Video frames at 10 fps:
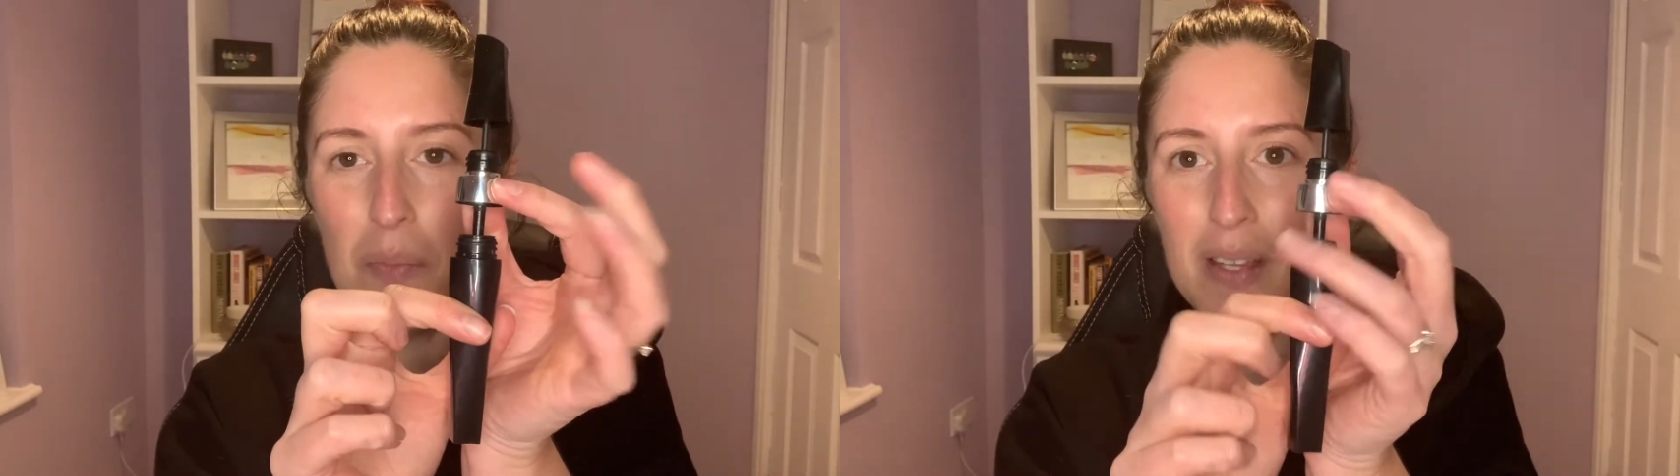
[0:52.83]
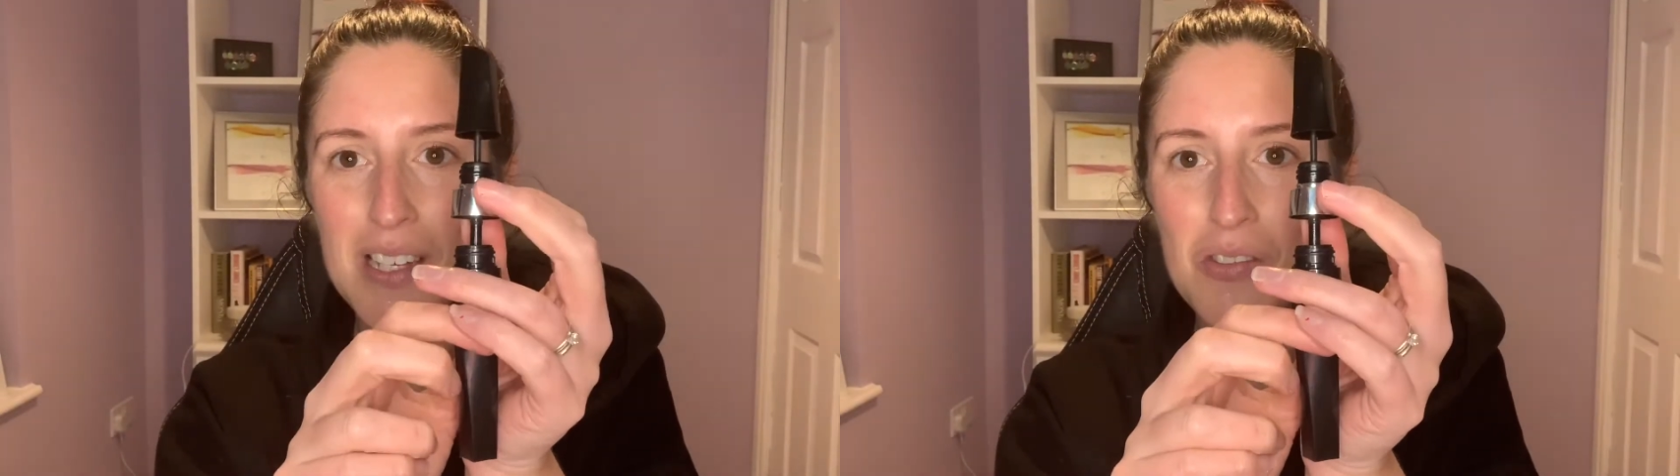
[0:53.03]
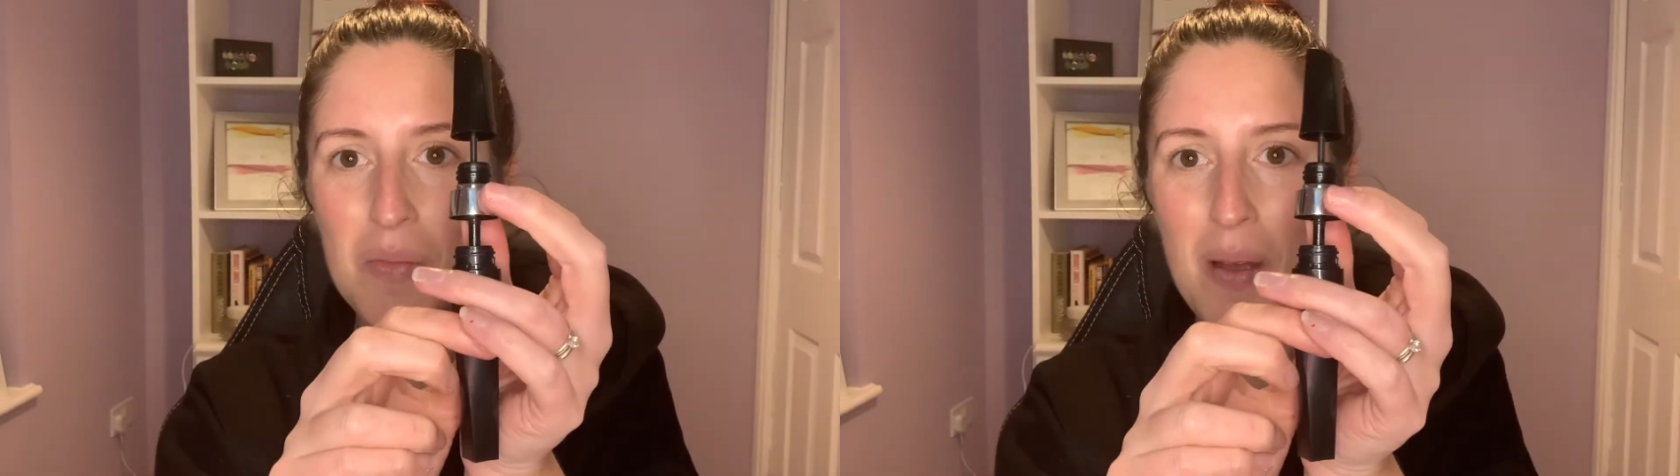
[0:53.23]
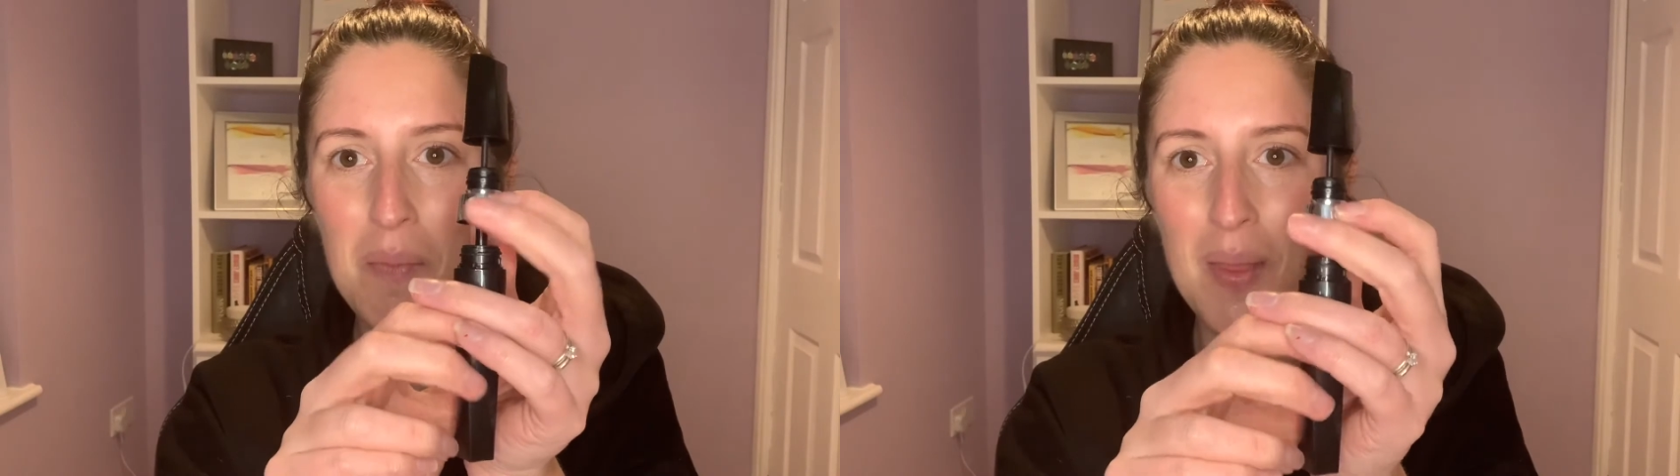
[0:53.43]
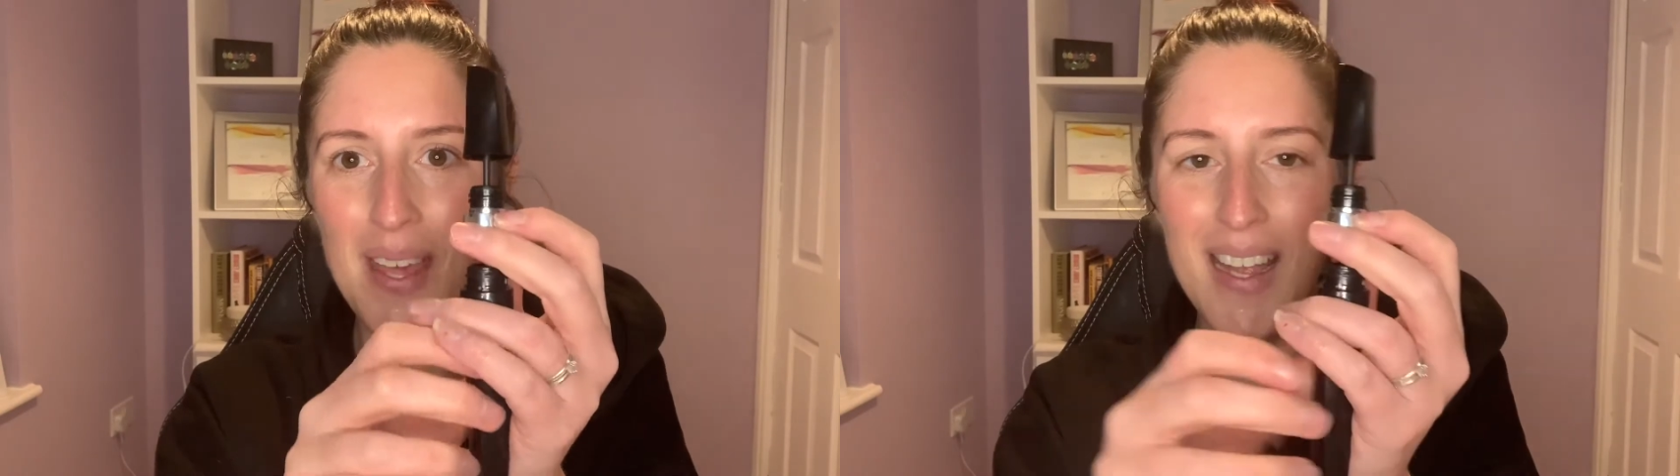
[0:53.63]
Please
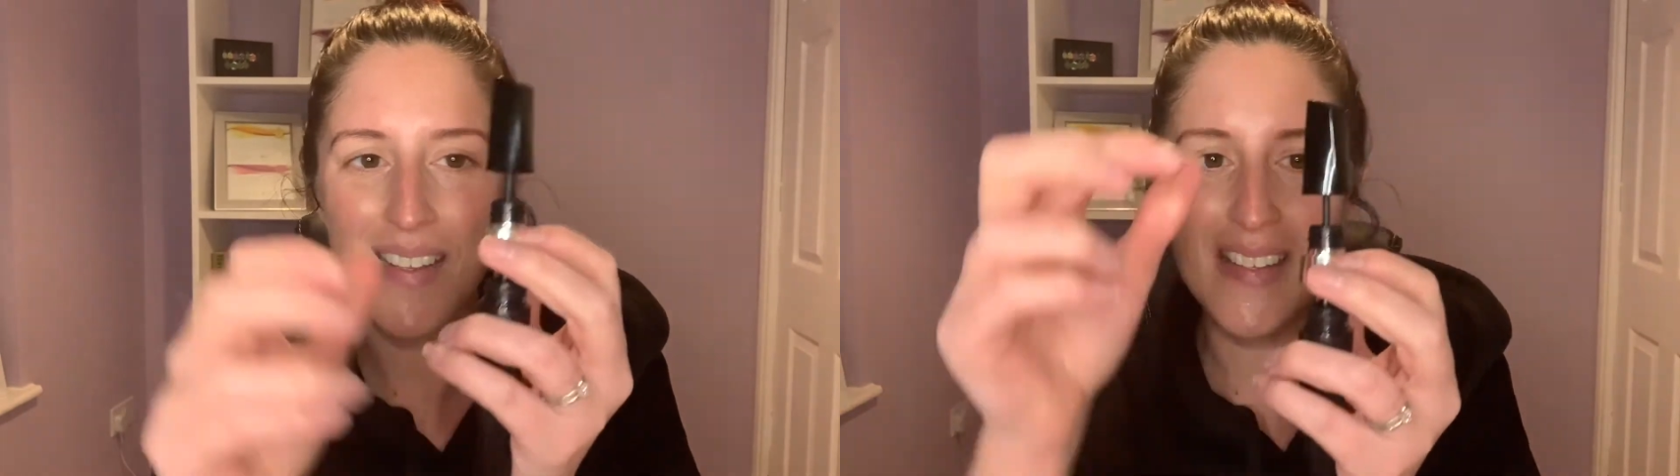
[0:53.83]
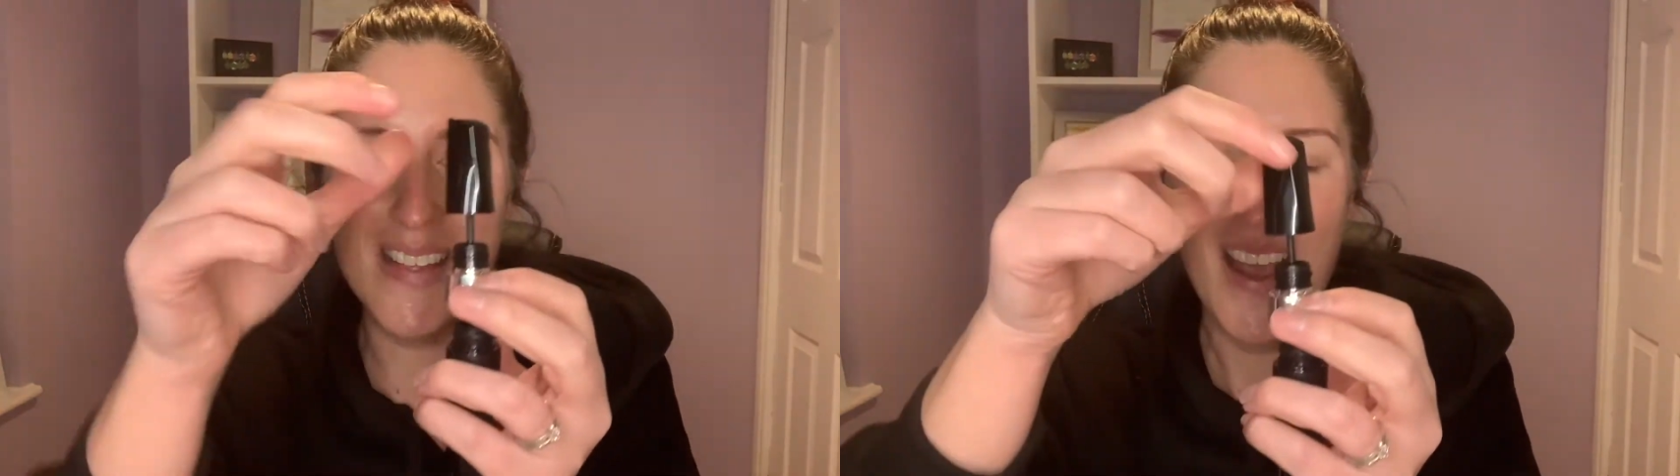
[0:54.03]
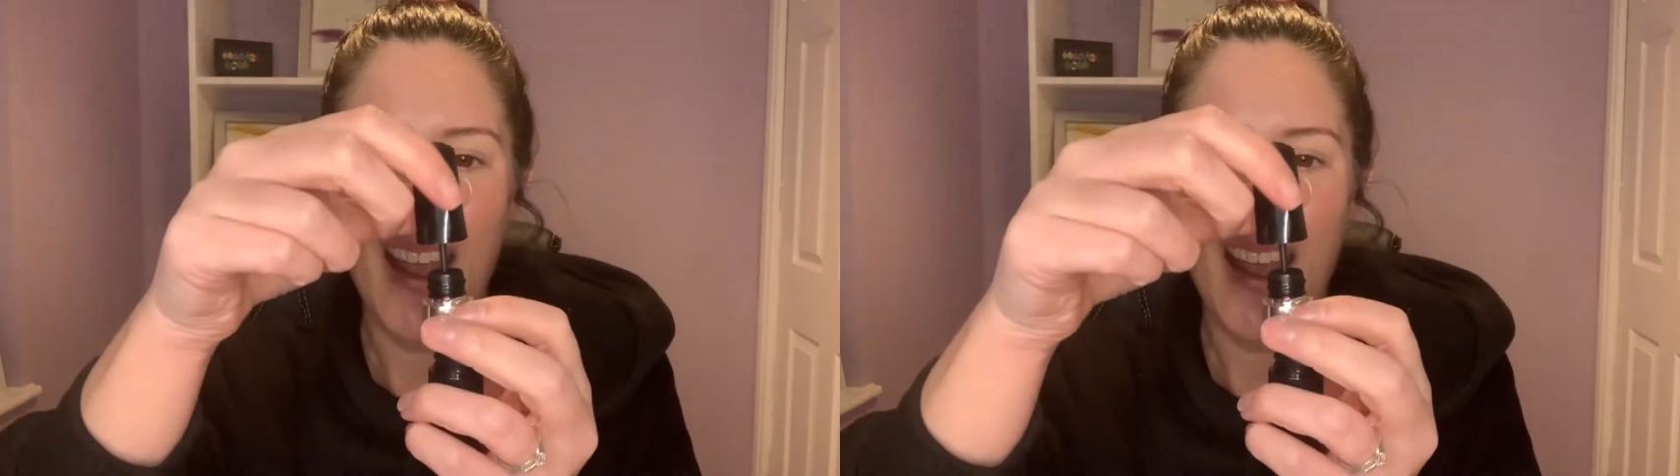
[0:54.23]
remember this.